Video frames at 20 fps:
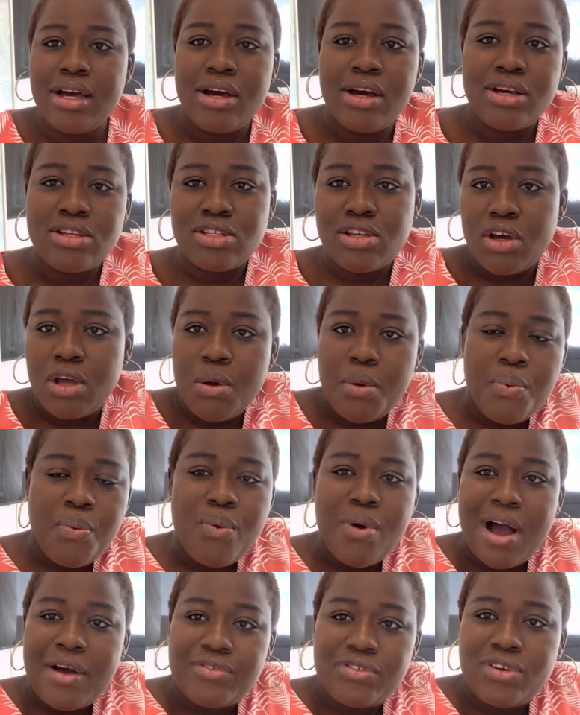So you
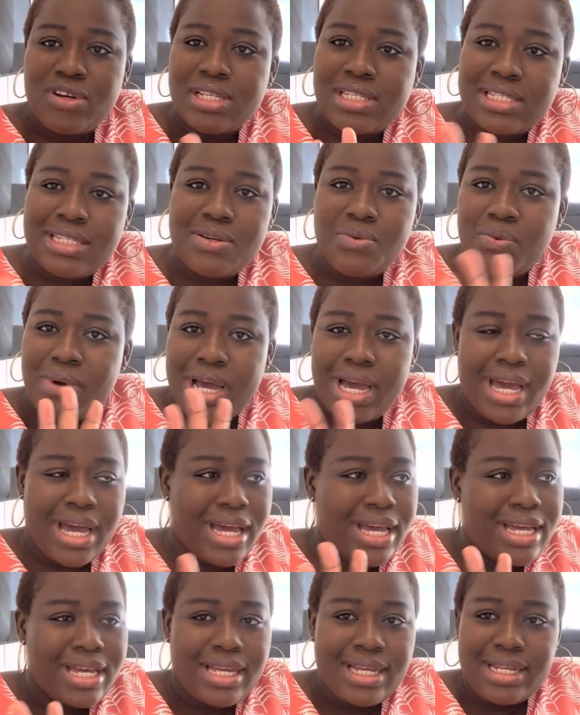people have not seen
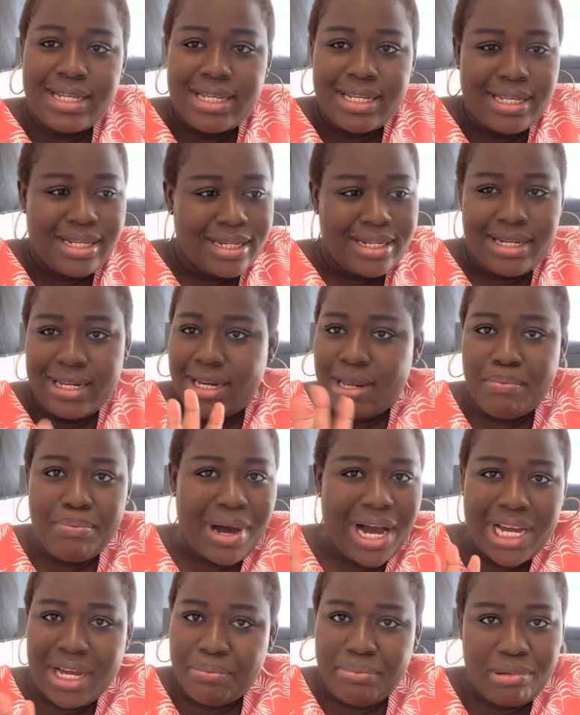where they
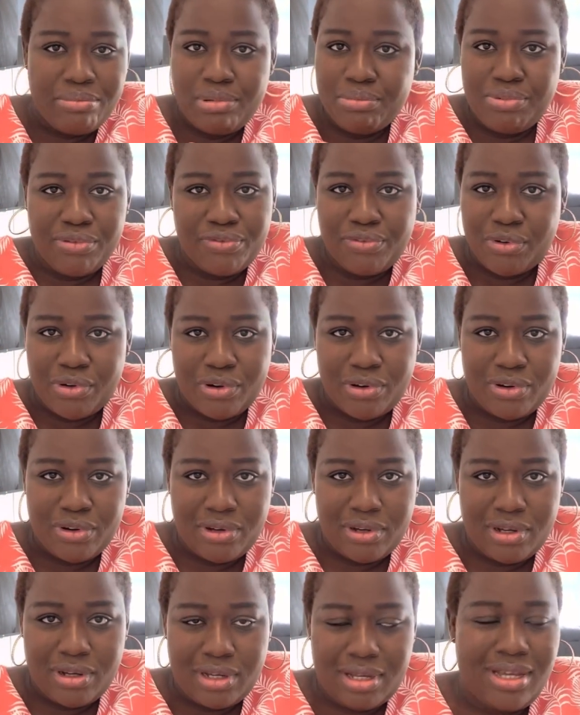back baby before.
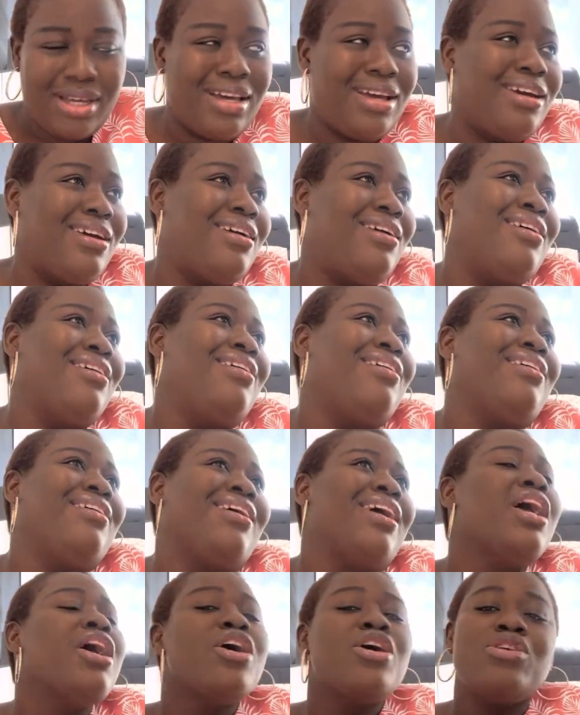
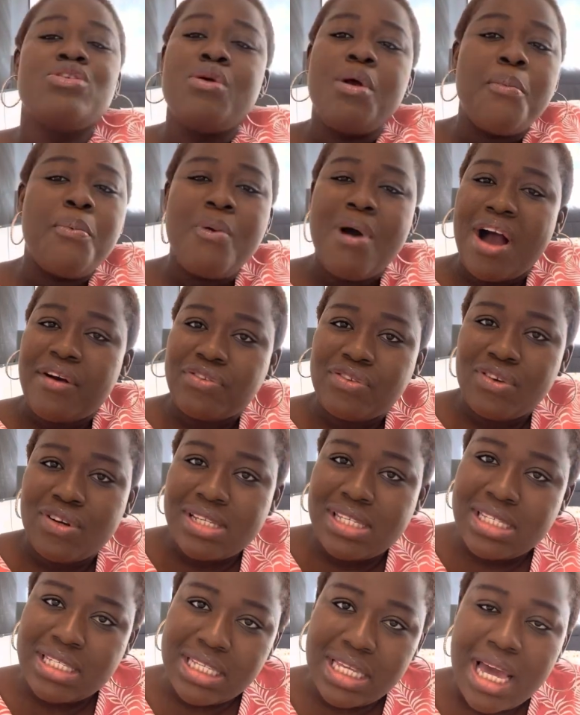Hey, you people have not
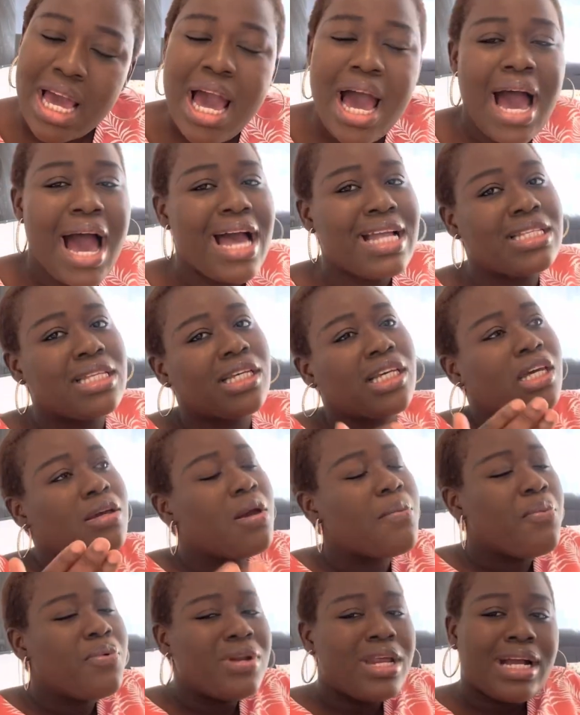seen. I think
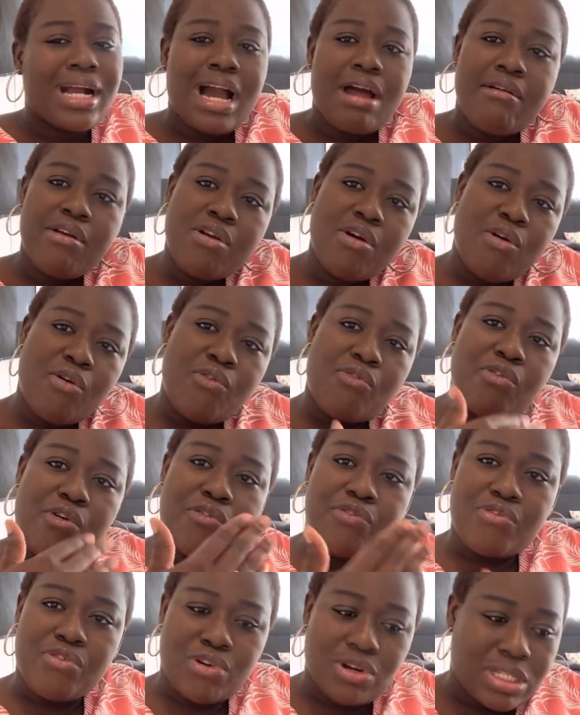you people, they carry your own for
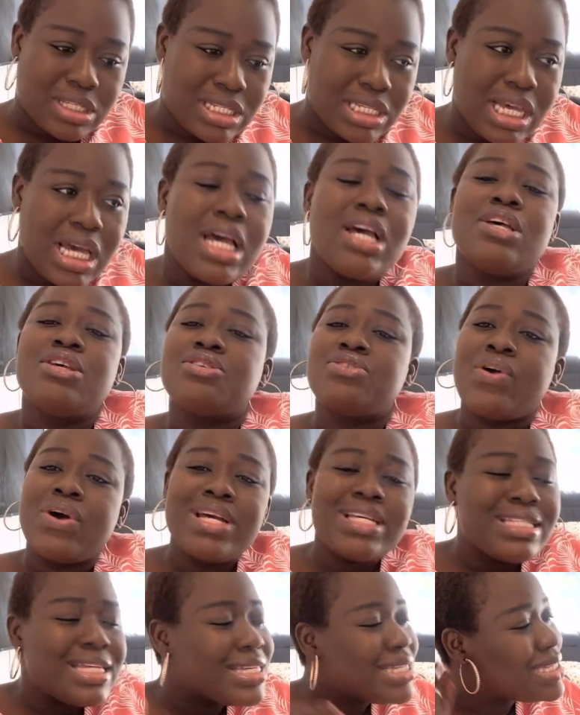front. So
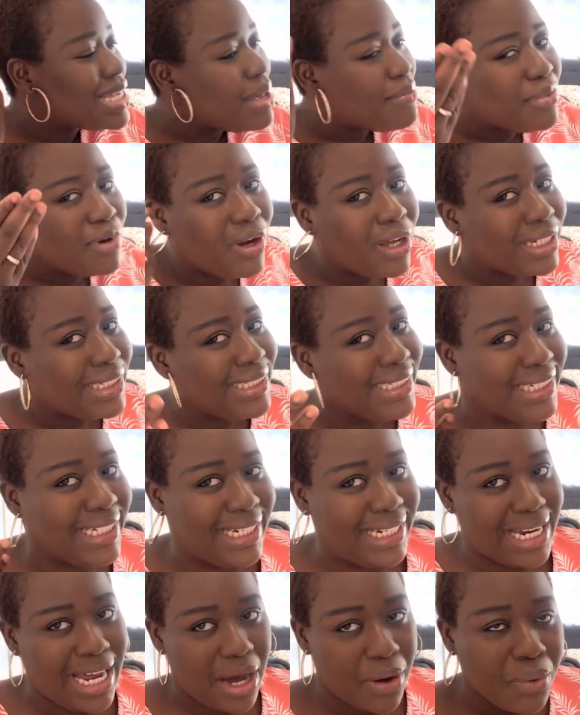it's the same logic
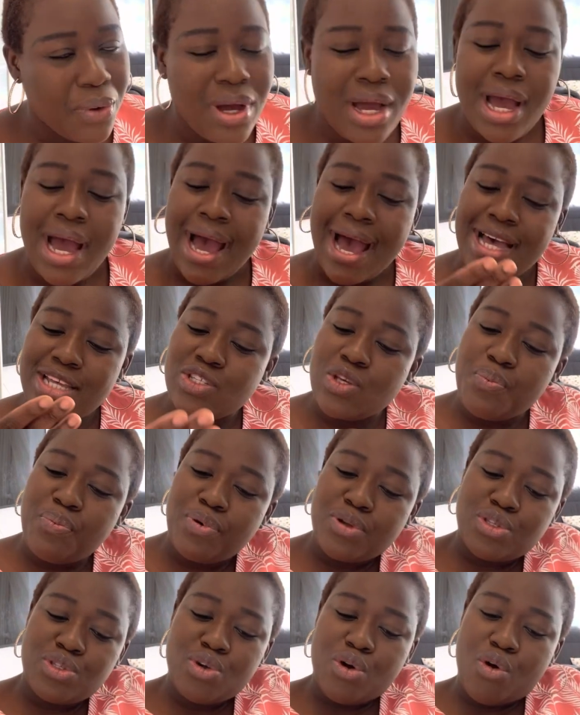now. As you
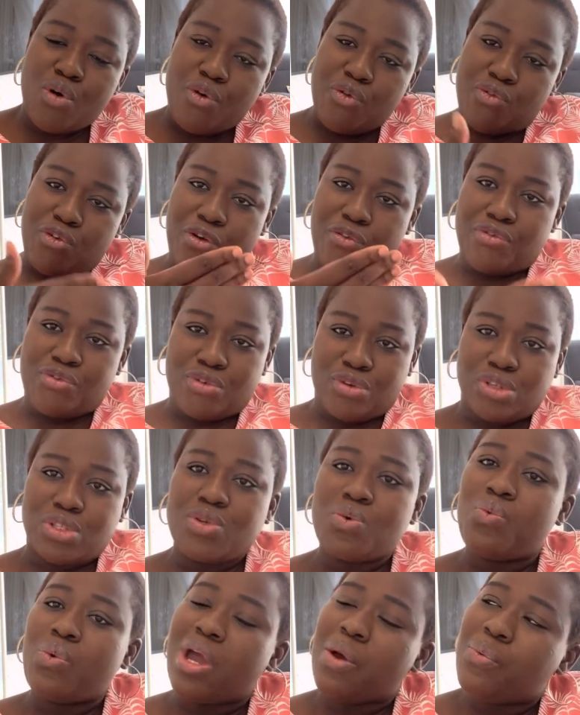put your own for front,
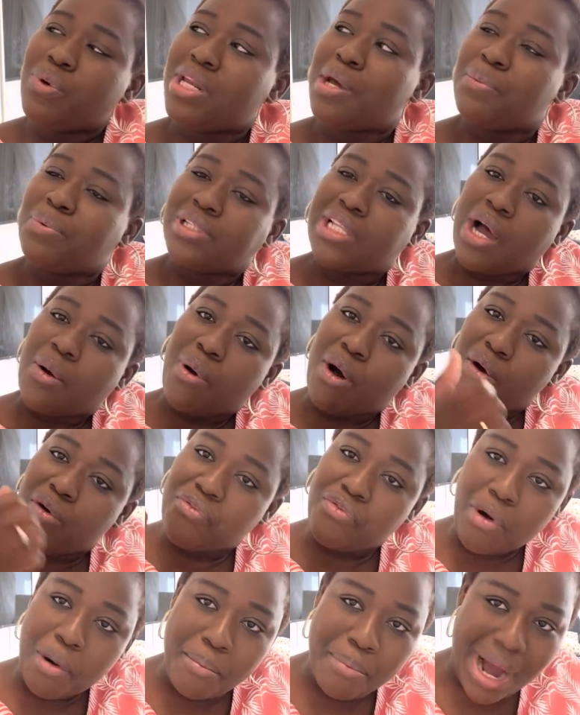where would they put our own
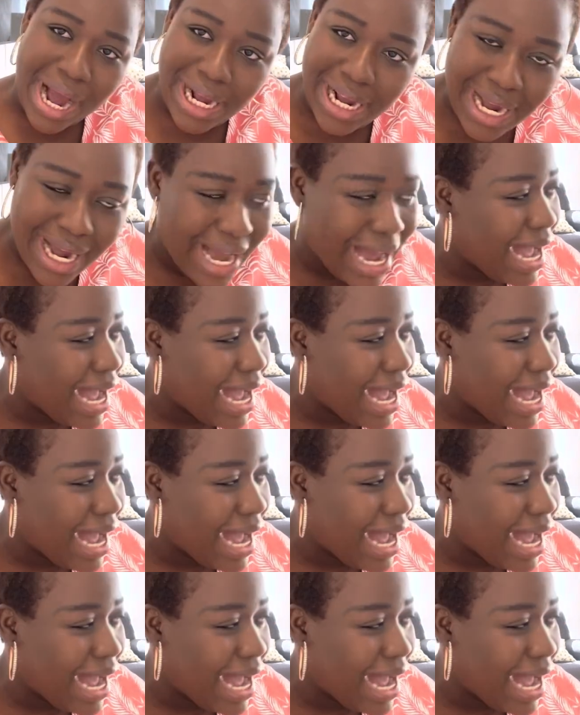for back?